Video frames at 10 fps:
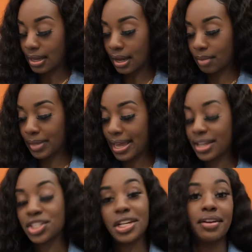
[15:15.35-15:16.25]
Um, they
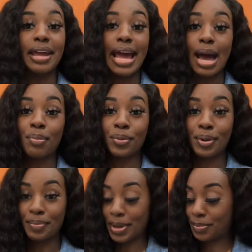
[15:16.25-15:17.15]
had cherry, apple,
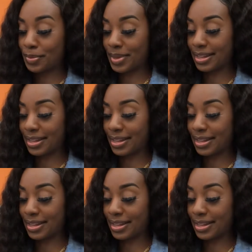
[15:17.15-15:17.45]
and peppermint